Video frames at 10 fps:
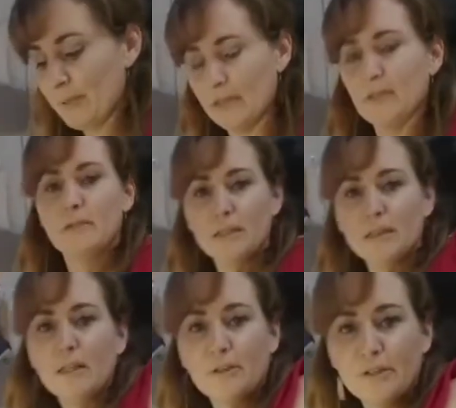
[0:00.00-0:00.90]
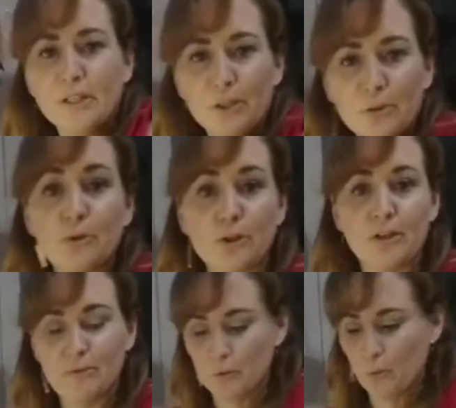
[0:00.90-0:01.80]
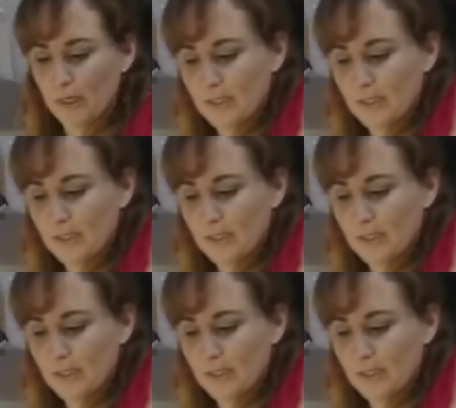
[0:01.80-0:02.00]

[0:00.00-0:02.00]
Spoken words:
like sunflower seeds,